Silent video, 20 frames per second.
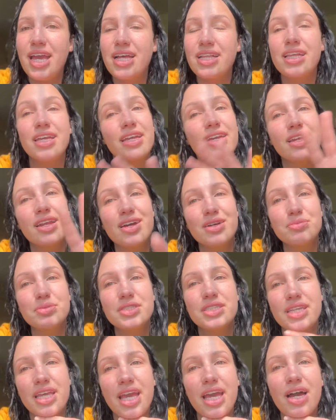at like an
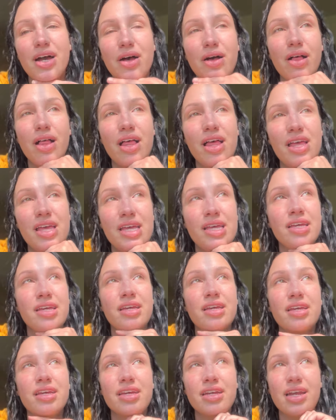upscale
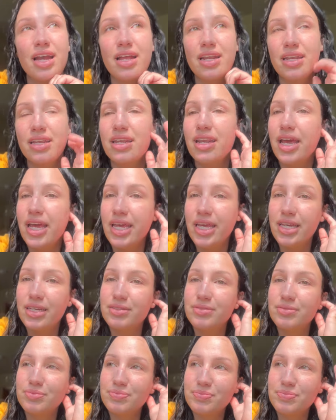kind of night